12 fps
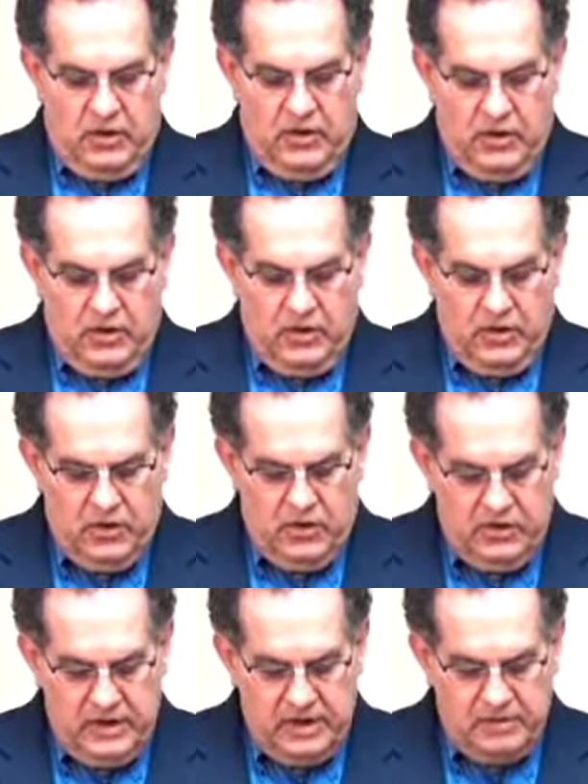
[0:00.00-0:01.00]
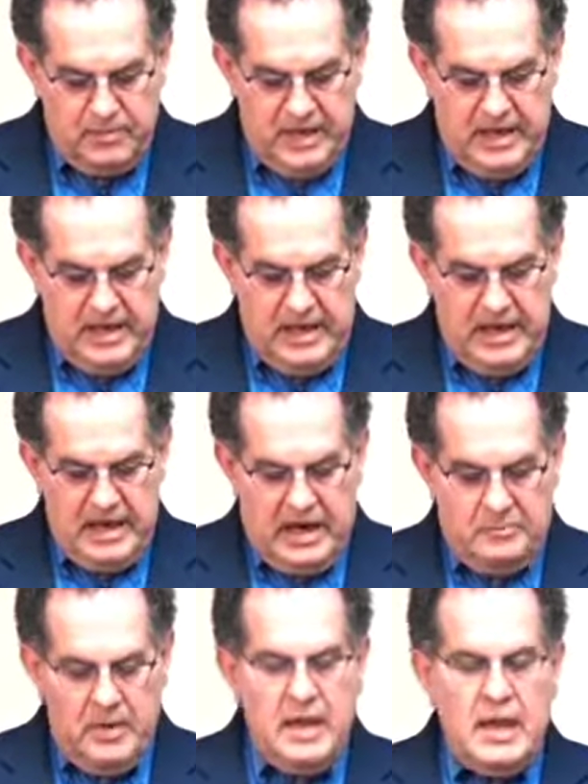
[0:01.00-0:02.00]
holdeth me
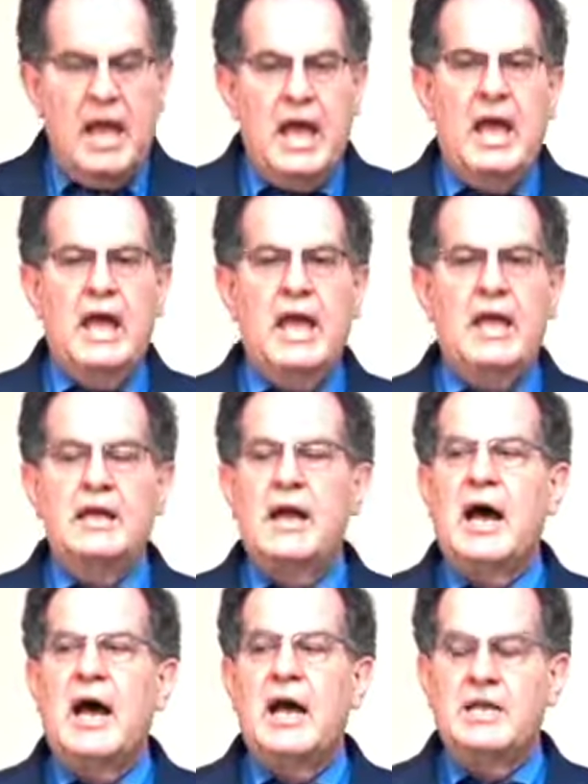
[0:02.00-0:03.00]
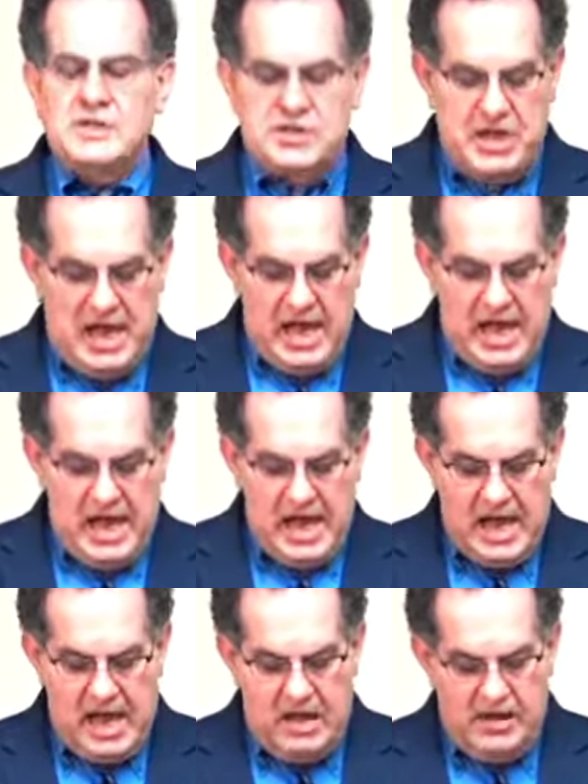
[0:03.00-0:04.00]
up, and I shall
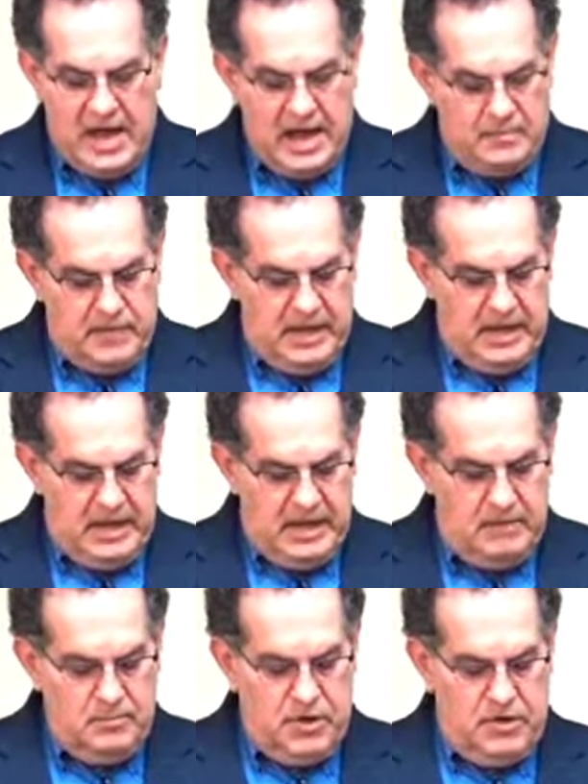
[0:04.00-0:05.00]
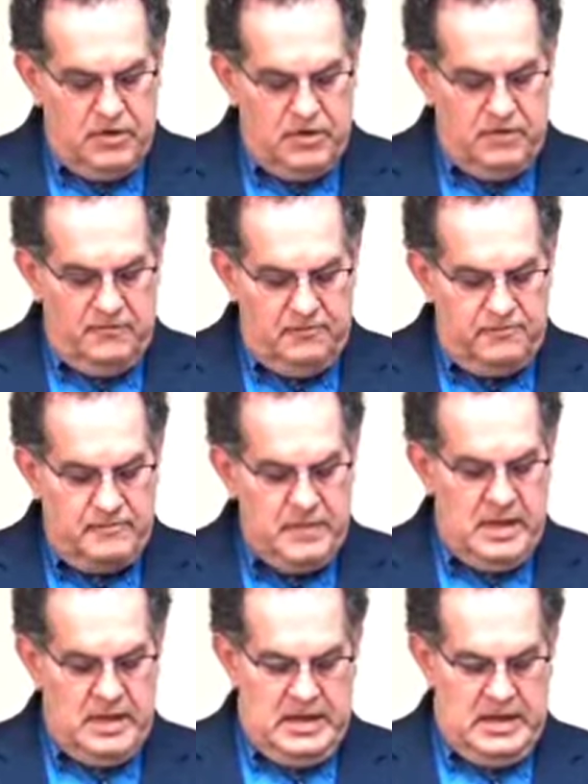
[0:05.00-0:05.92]
not be moved.